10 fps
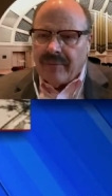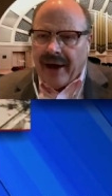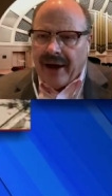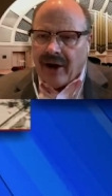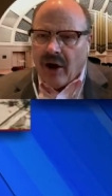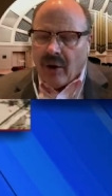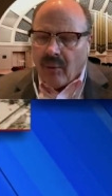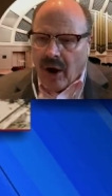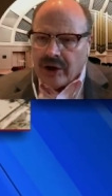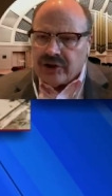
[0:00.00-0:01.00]
that are
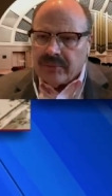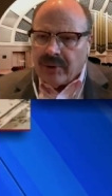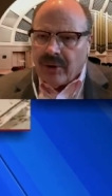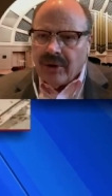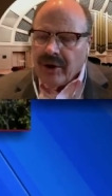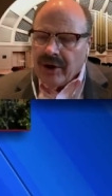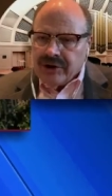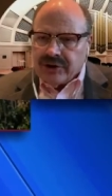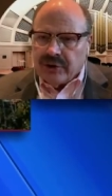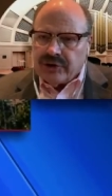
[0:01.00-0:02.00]
washable.
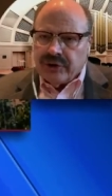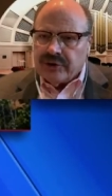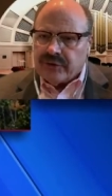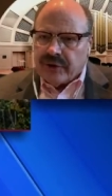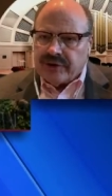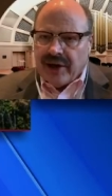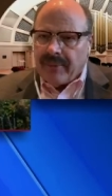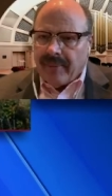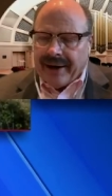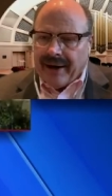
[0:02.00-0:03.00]
So students, for
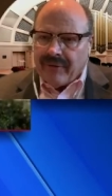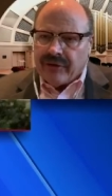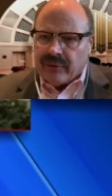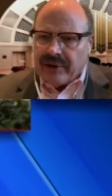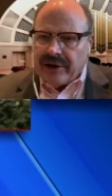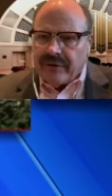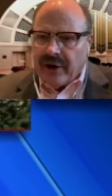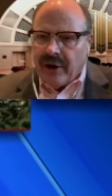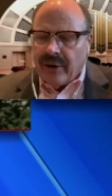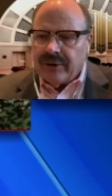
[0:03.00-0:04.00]
example, might have three of
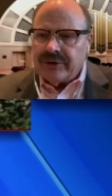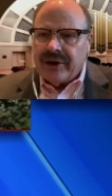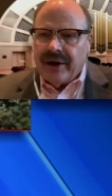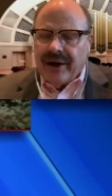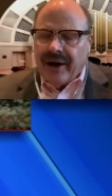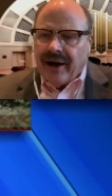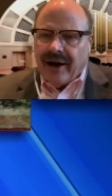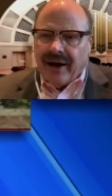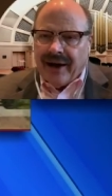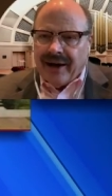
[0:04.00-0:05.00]
those
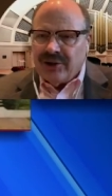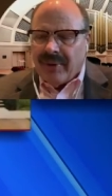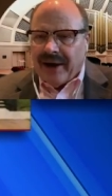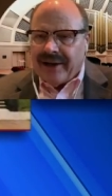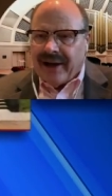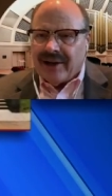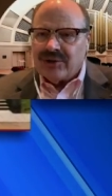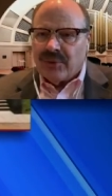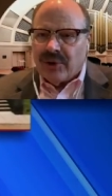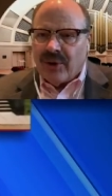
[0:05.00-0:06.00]
uh, as you might
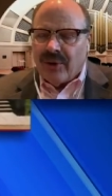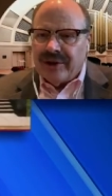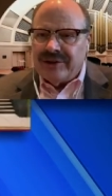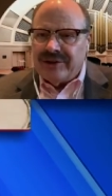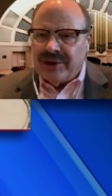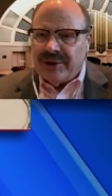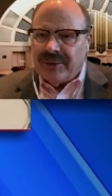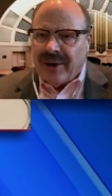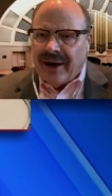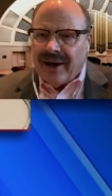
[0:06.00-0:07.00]
guess, we're going
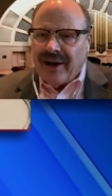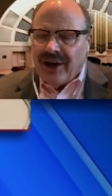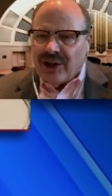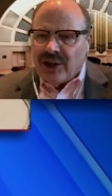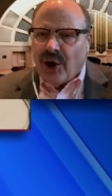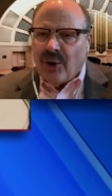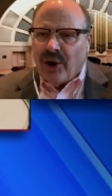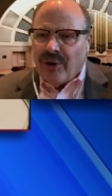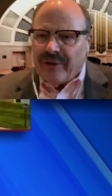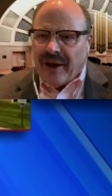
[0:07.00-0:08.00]
to uh,
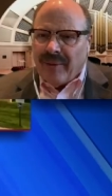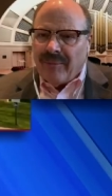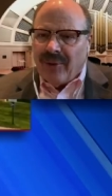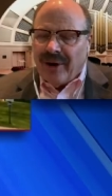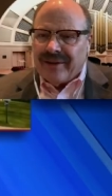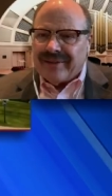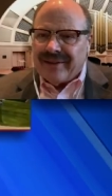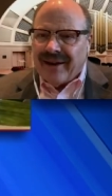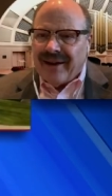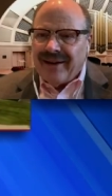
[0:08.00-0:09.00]
logo them with
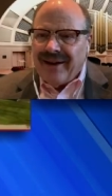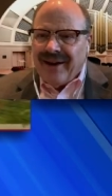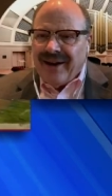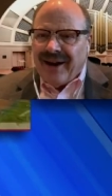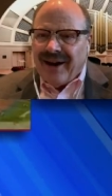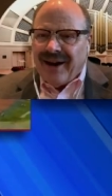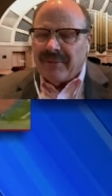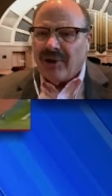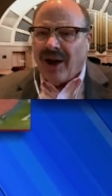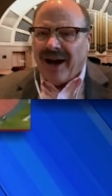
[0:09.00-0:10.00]
uh, the
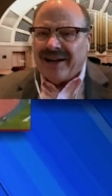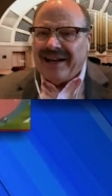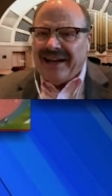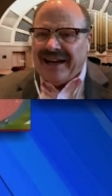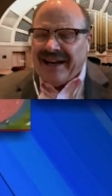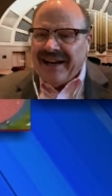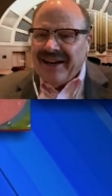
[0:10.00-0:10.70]
block E